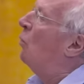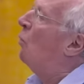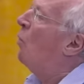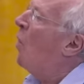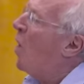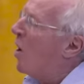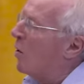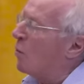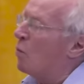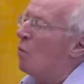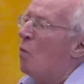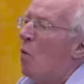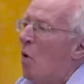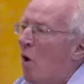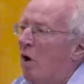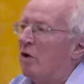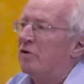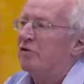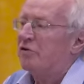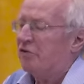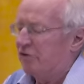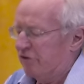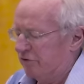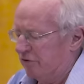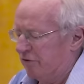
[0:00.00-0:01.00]
What
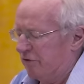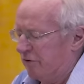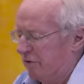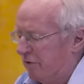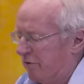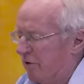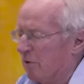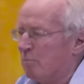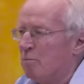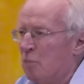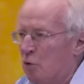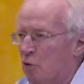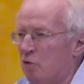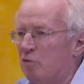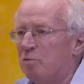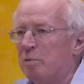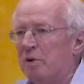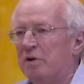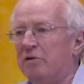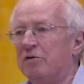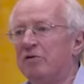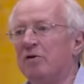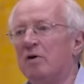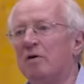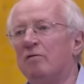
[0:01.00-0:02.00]
was the
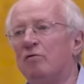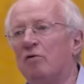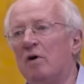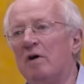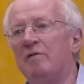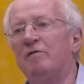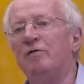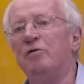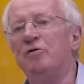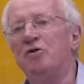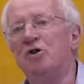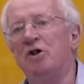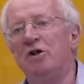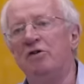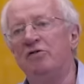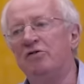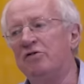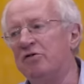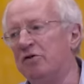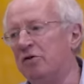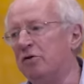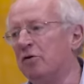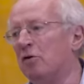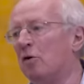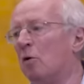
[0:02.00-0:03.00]
movement of refugees
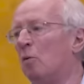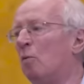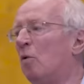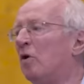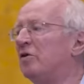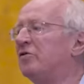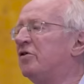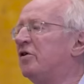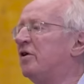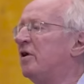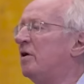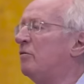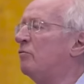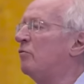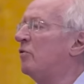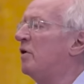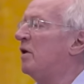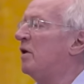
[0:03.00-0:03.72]
to Europe? What did it